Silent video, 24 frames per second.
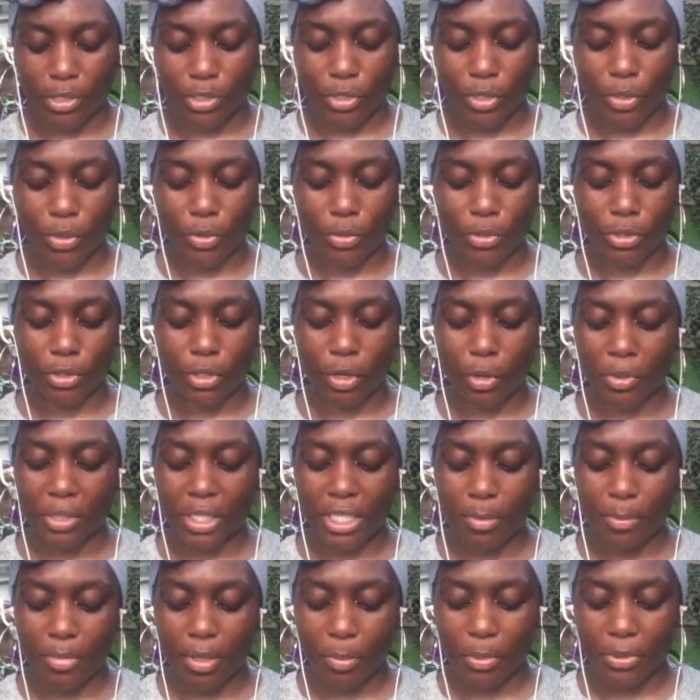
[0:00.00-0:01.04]
So you don't
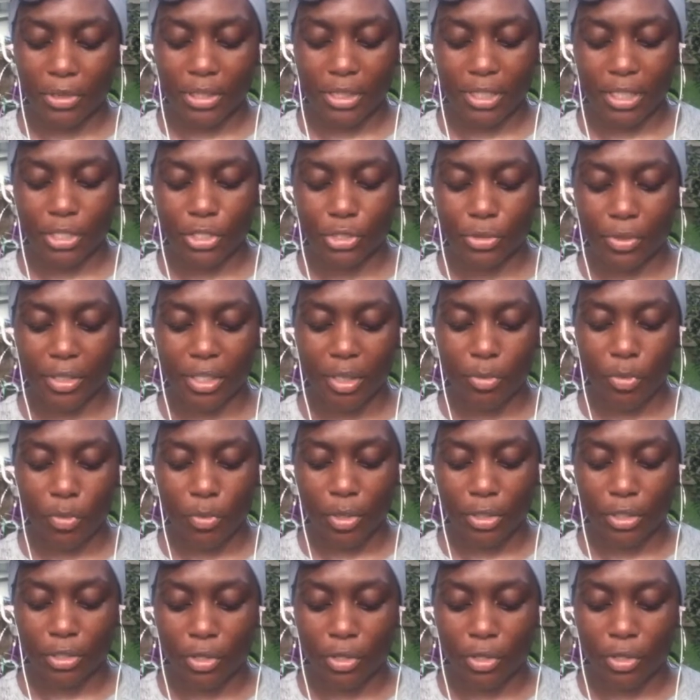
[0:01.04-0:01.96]
keep up with the teacher anymore.